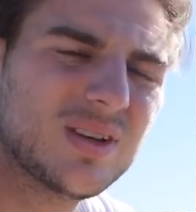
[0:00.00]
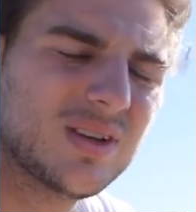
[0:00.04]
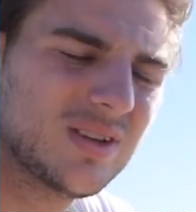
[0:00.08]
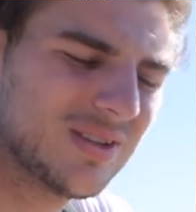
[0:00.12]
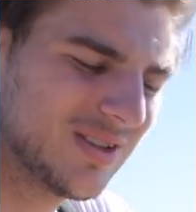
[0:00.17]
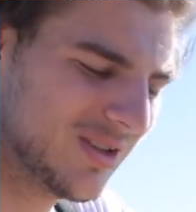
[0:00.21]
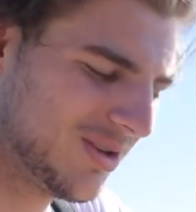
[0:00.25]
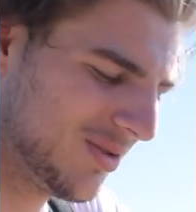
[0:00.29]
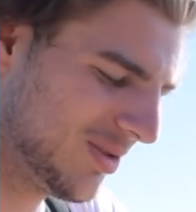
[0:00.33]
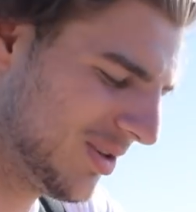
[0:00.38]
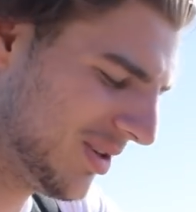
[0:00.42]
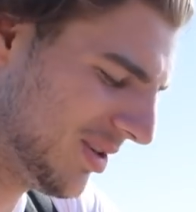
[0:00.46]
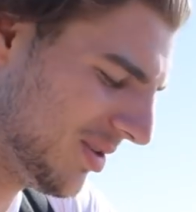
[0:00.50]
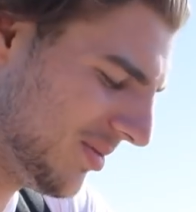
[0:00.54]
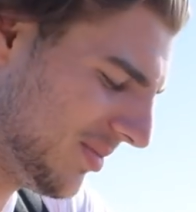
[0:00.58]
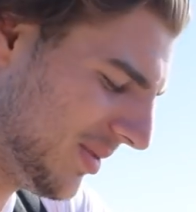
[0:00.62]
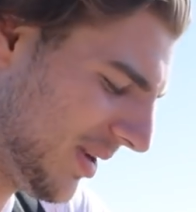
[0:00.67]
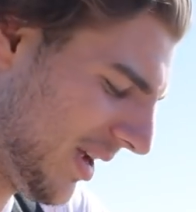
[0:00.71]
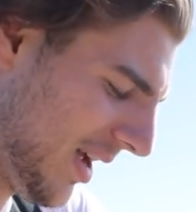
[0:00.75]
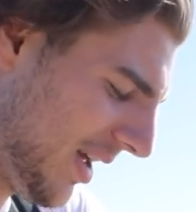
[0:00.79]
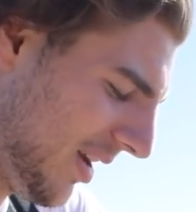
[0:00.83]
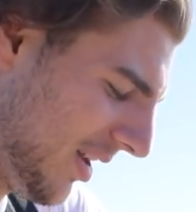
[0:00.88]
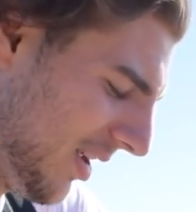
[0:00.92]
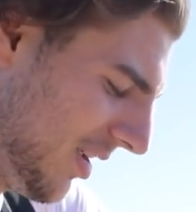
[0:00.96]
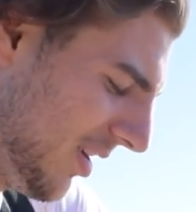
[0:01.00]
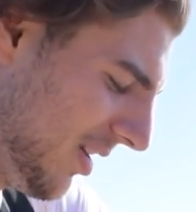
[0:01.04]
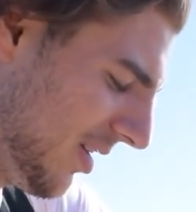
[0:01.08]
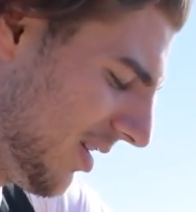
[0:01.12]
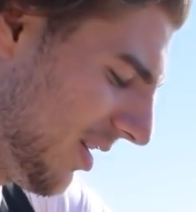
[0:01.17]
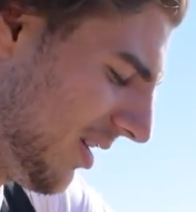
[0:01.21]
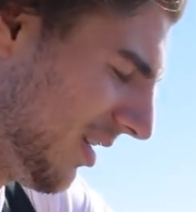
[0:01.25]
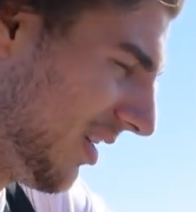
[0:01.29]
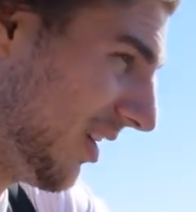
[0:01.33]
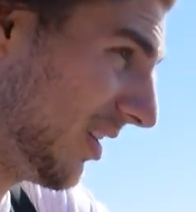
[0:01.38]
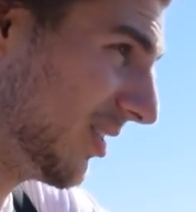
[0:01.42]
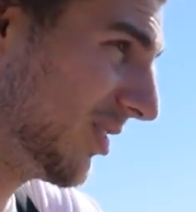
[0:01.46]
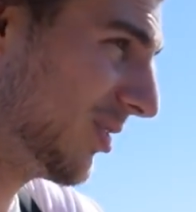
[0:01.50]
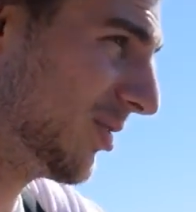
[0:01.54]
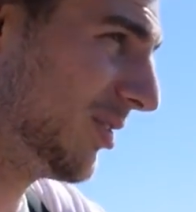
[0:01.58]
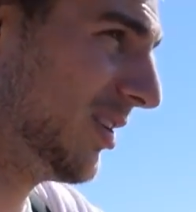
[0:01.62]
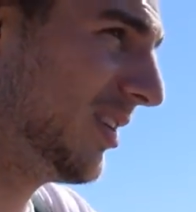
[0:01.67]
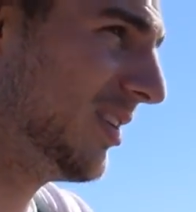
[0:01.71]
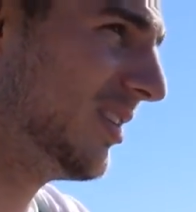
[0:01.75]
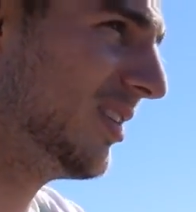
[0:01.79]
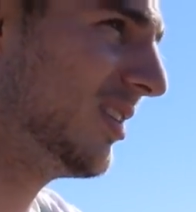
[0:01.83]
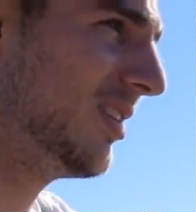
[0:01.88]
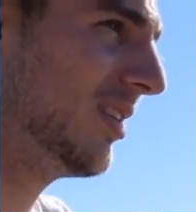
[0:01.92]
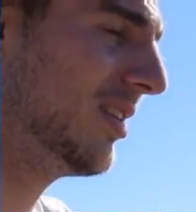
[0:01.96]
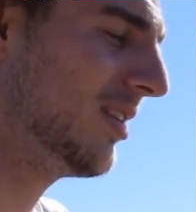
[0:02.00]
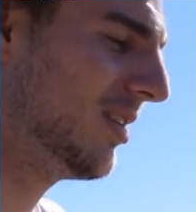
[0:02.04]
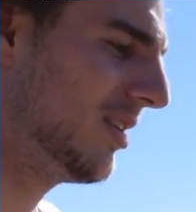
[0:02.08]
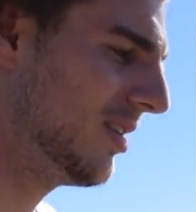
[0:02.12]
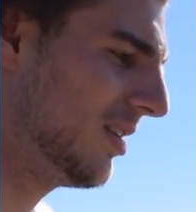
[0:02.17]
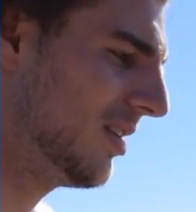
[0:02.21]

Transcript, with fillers: So I need to be out of here at like 3. 3.